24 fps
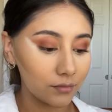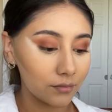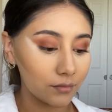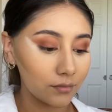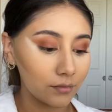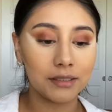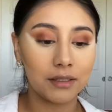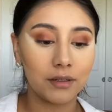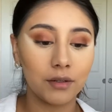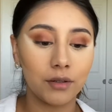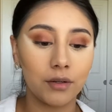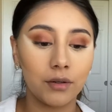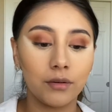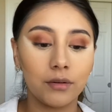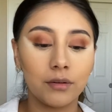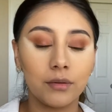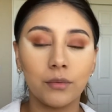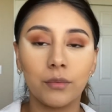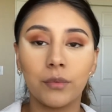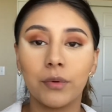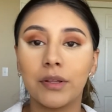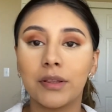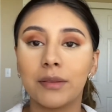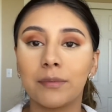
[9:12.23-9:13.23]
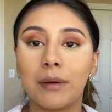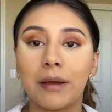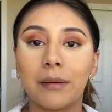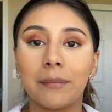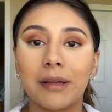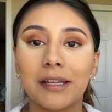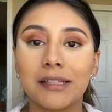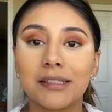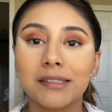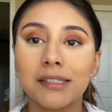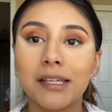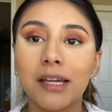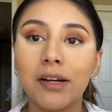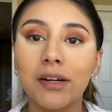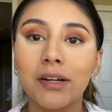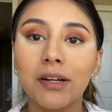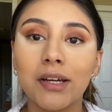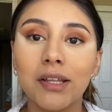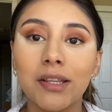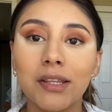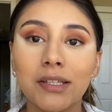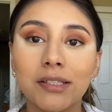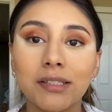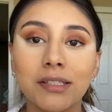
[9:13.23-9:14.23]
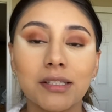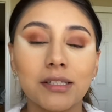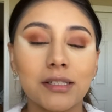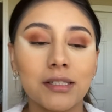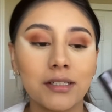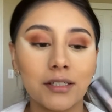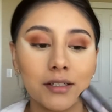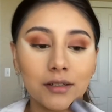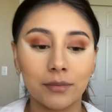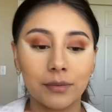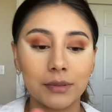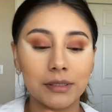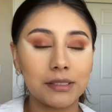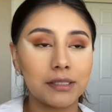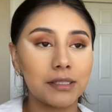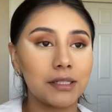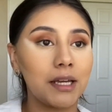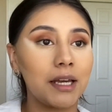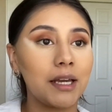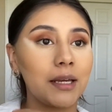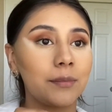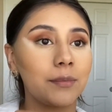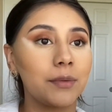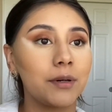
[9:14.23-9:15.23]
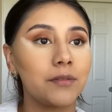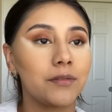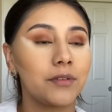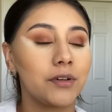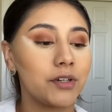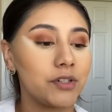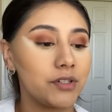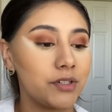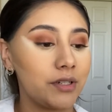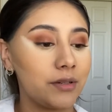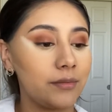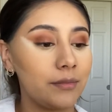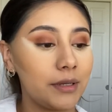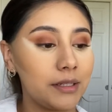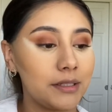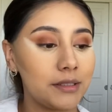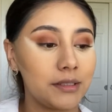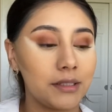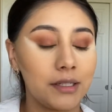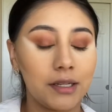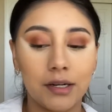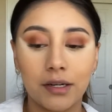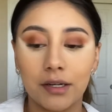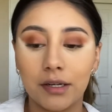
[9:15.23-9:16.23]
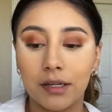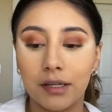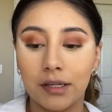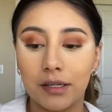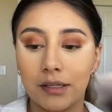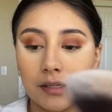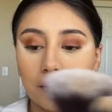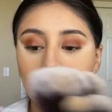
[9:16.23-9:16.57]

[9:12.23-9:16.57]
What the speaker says: I'll go in with my mascara. This is the Urban Decay Perversion Mascara.